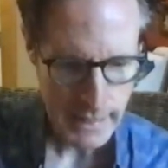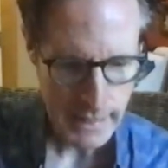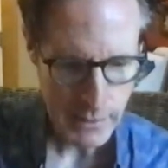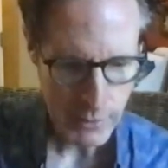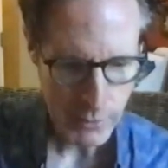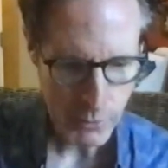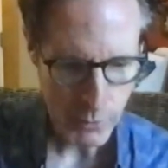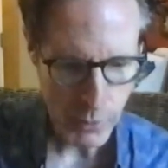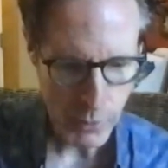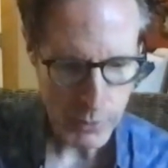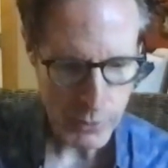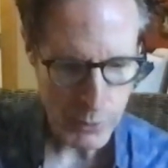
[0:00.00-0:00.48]

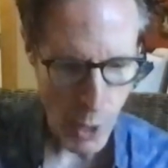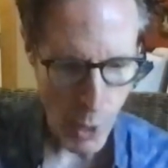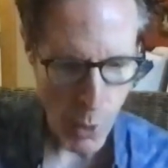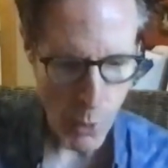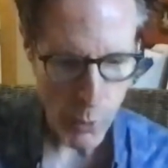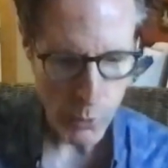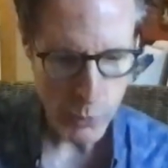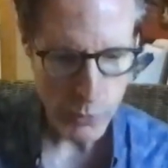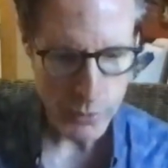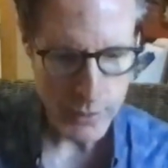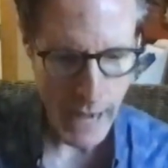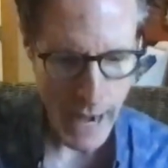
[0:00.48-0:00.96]
with
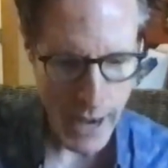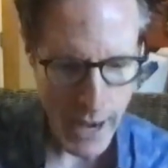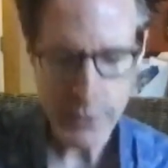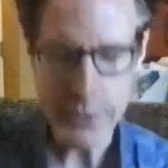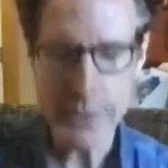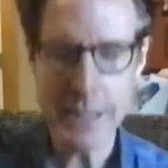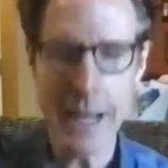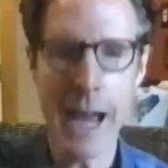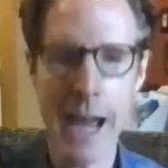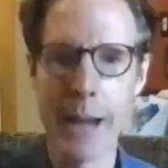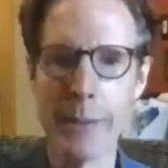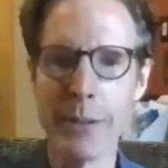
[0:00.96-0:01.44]
no
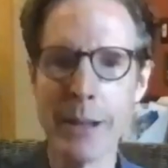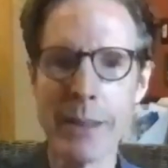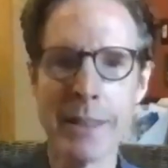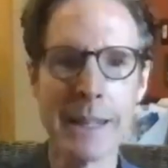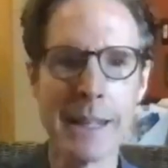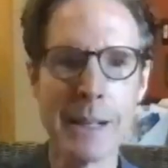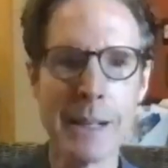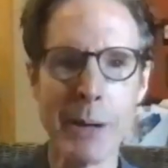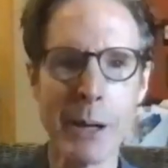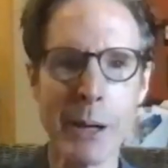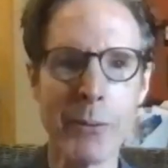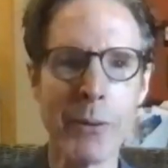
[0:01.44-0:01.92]
downtime to
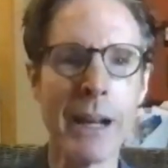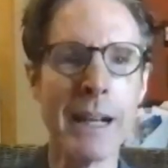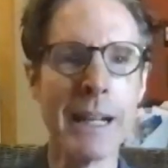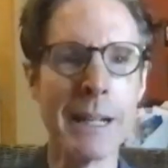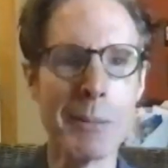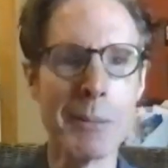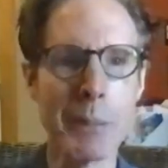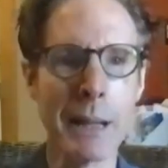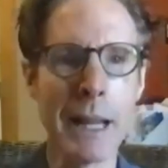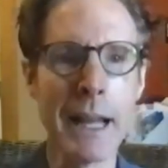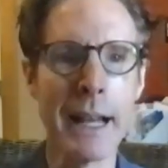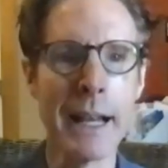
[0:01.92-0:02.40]
think about writing
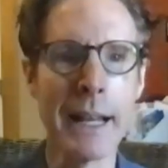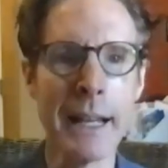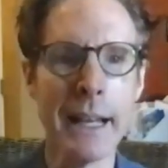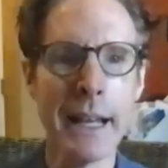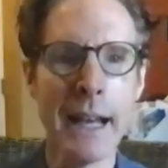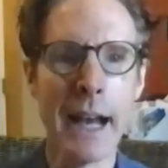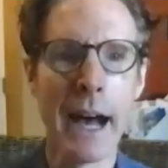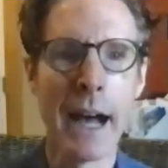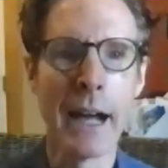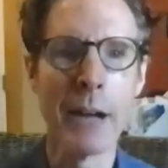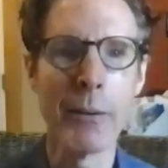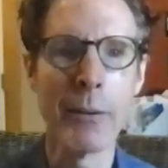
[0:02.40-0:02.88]
a play.
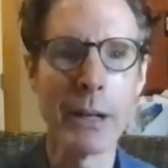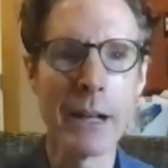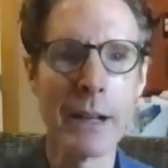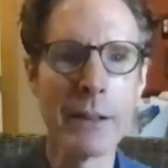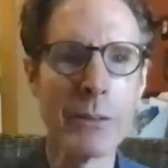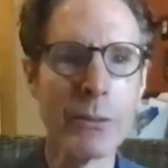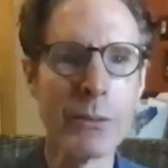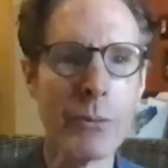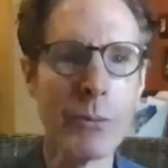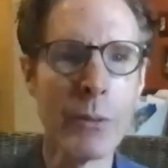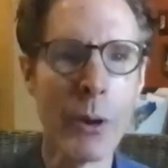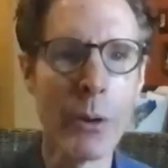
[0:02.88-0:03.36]
I went on
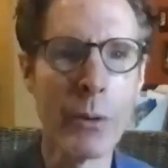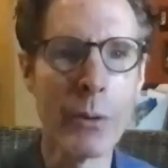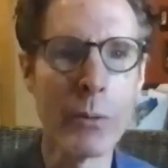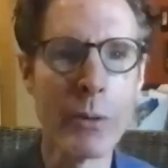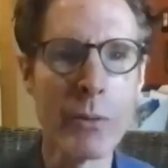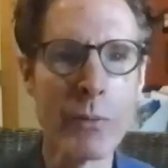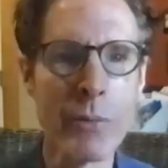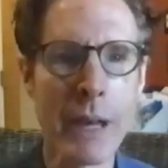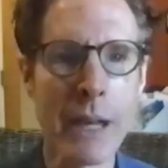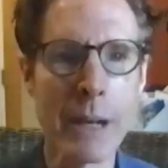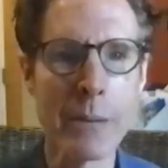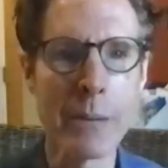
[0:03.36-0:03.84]
the road
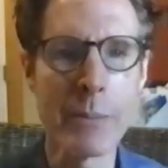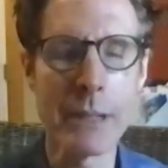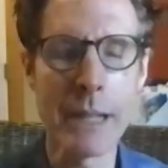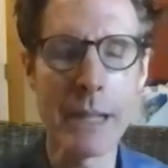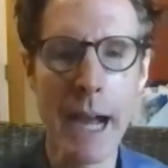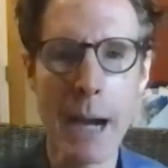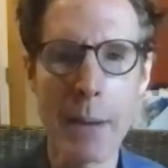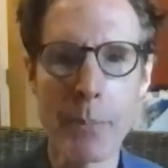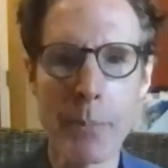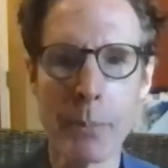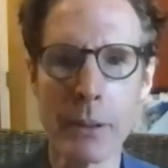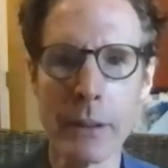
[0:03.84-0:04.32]
with Phantom of the
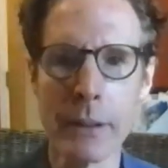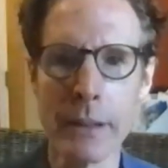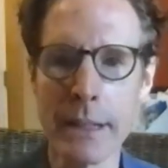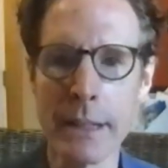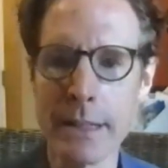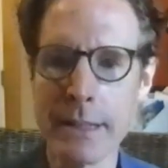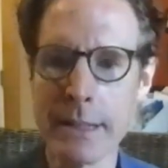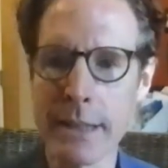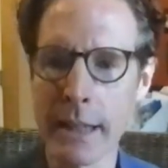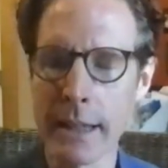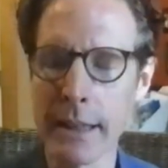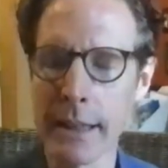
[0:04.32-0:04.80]
Opera
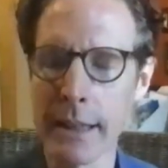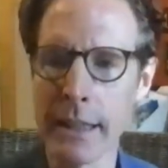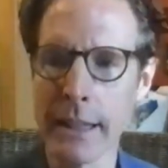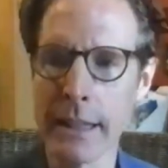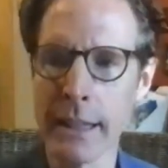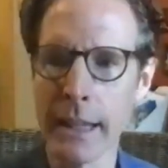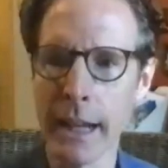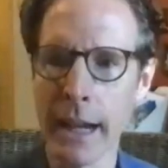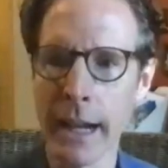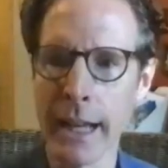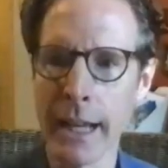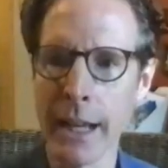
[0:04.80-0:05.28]
and
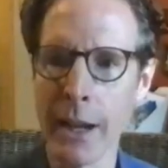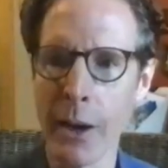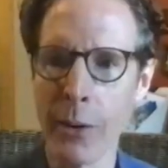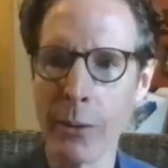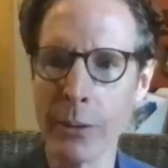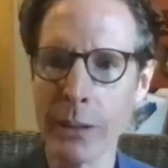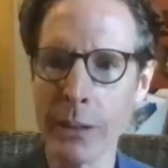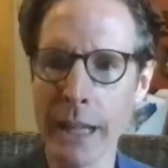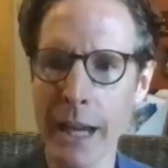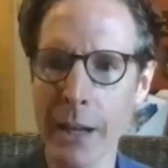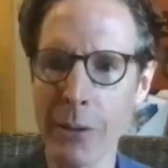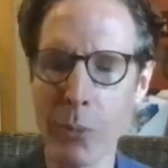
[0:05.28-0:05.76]
suddenly I
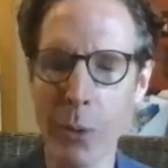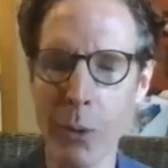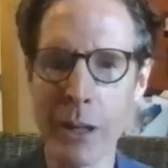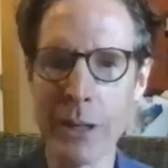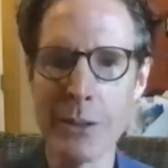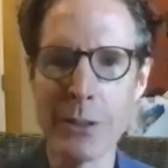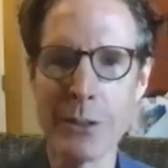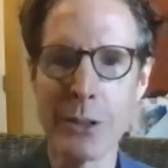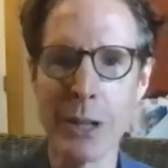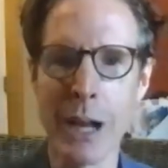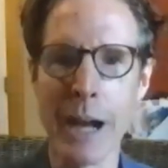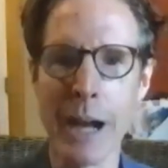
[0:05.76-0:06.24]
only had
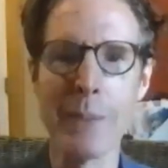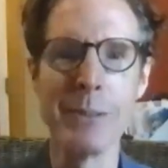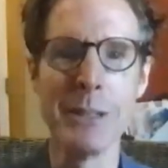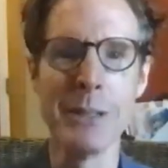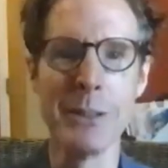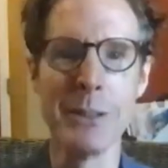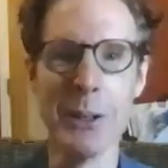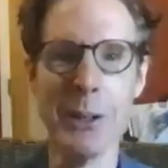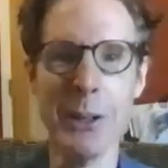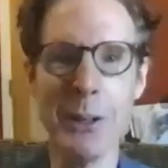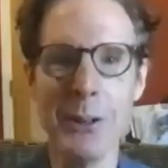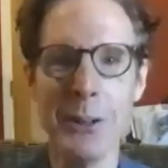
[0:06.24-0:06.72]
one job to
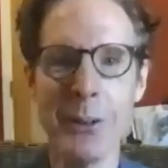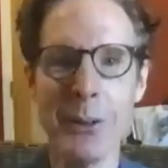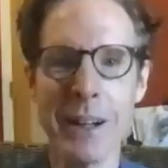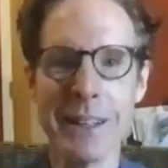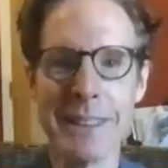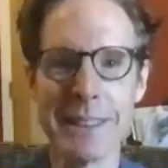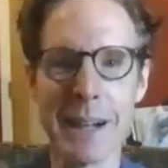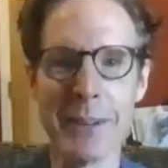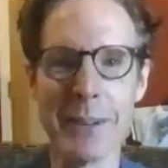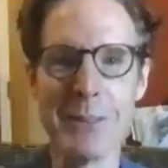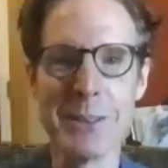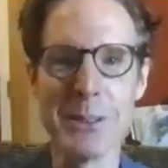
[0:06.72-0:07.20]
do,
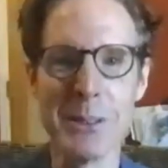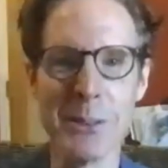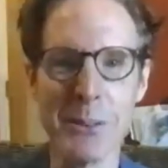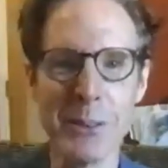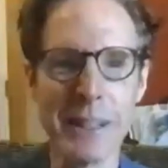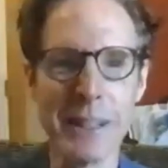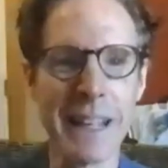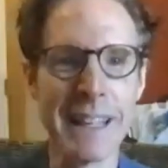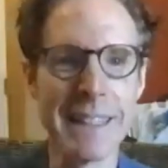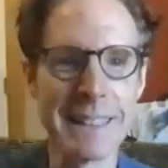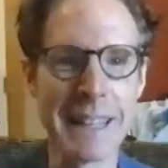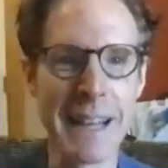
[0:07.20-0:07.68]
which I was
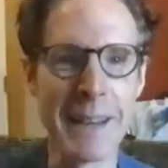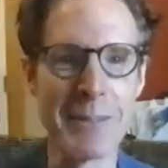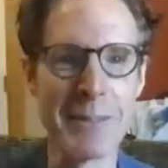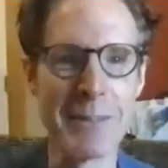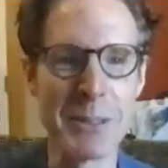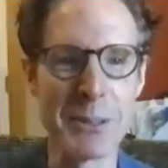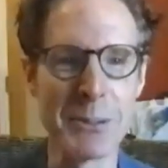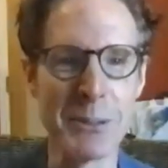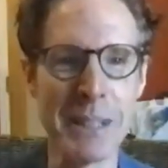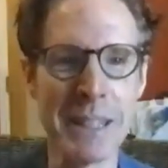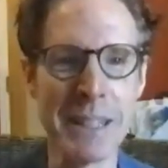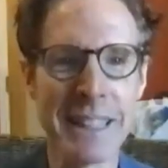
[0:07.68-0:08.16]
doing 8 times
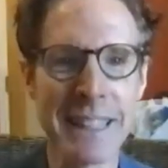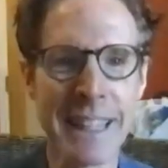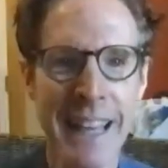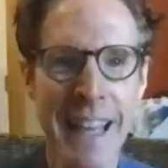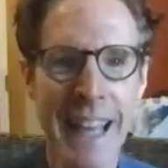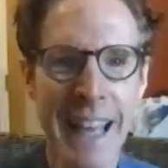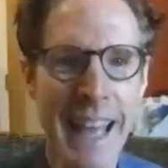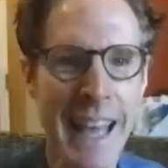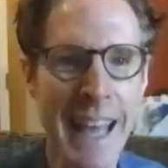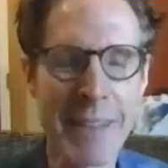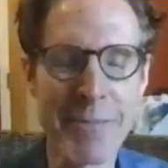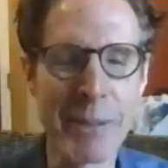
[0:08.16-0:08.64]
a week,
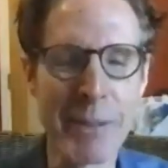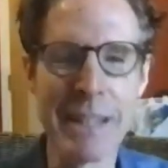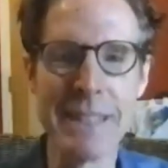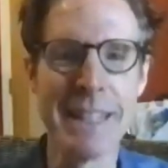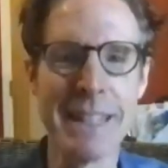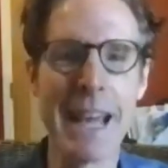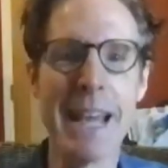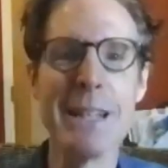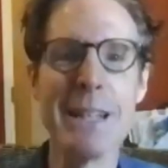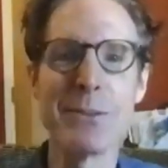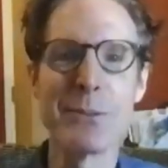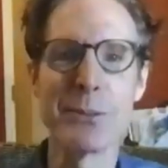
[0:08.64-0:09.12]
and my
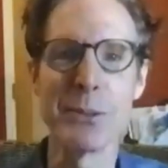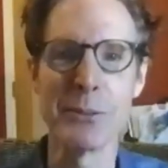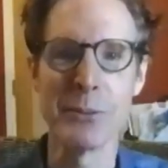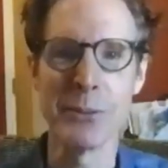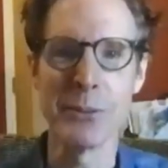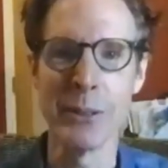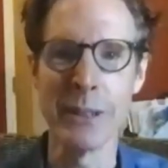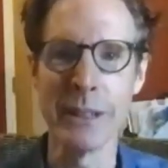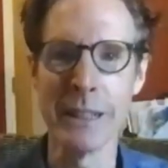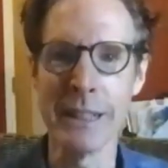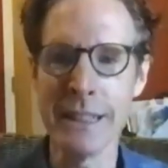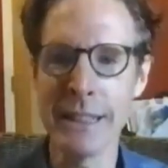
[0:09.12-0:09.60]
days were
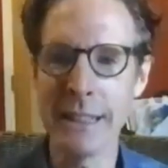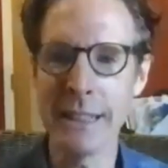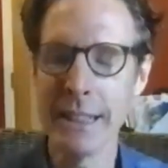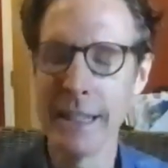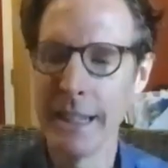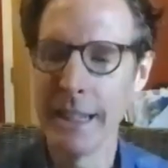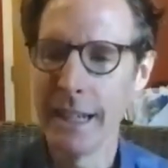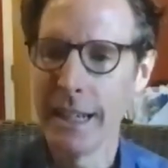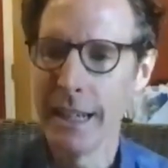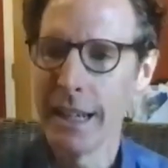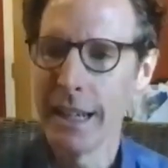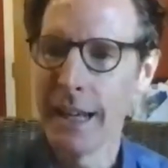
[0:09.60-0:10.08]
free.
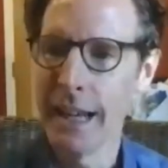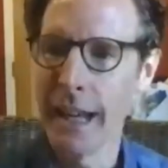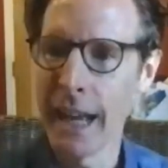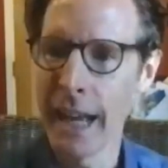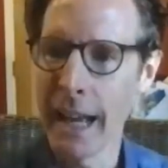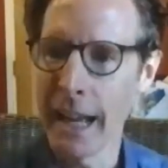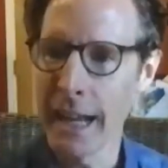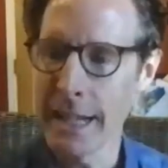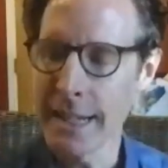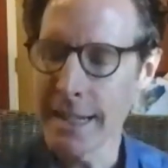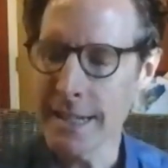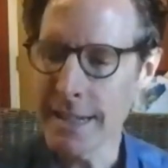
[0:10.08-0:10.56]

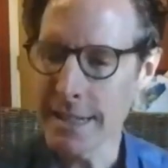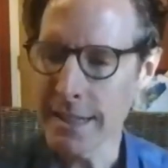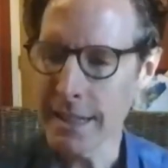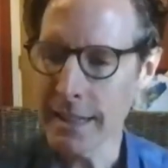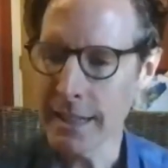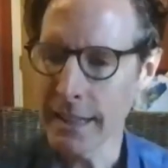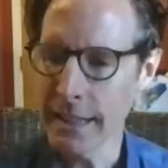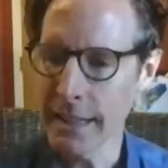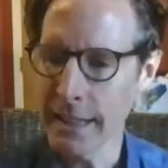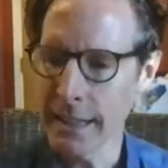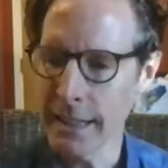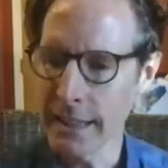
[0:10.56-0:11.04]
And
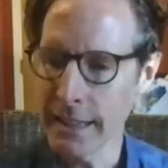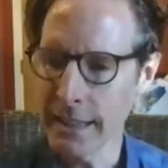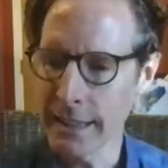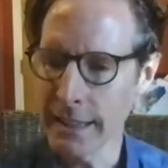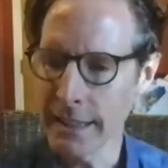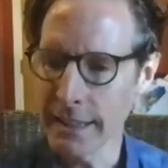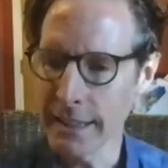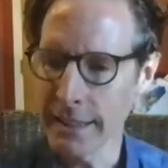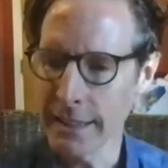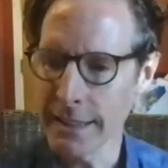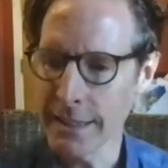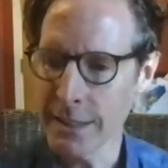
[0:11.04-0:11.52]

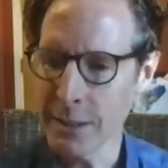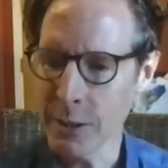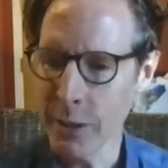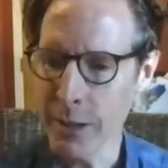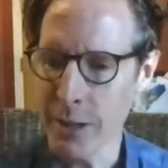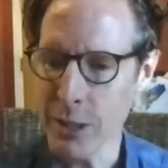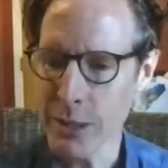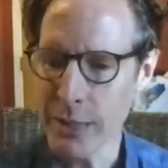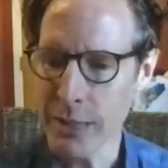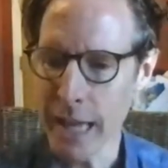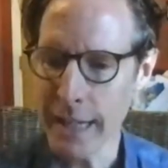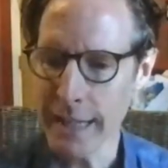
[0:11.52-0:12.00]
so I
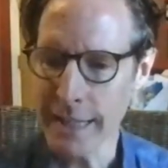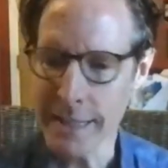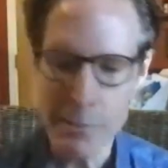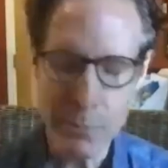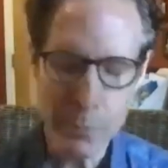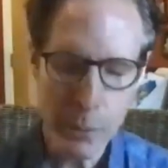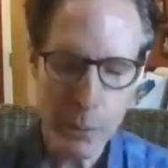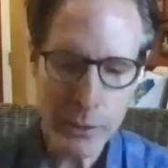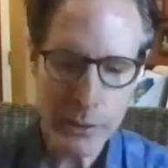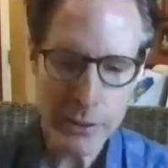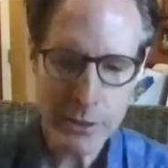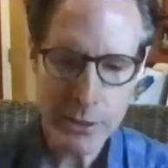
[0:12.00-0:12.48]
just had an
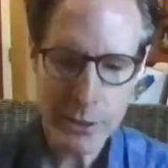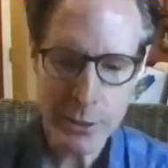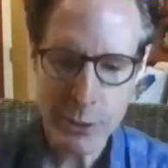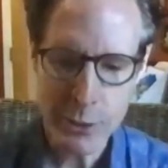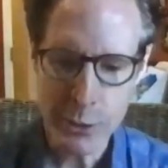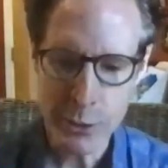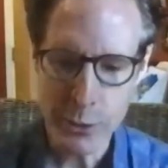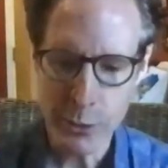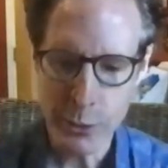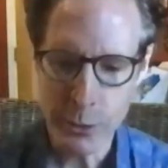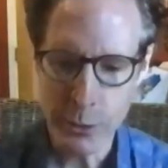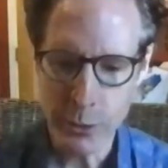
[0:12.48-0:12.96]
impulse
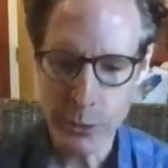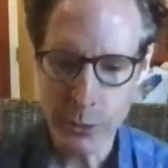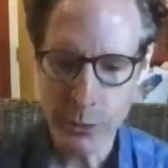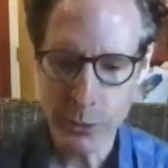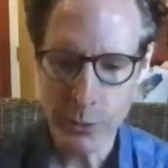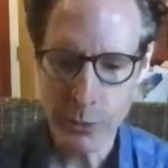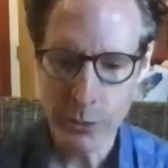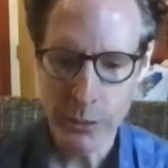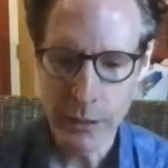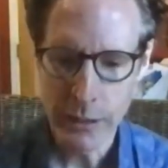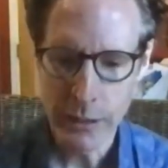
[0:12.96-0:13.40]
to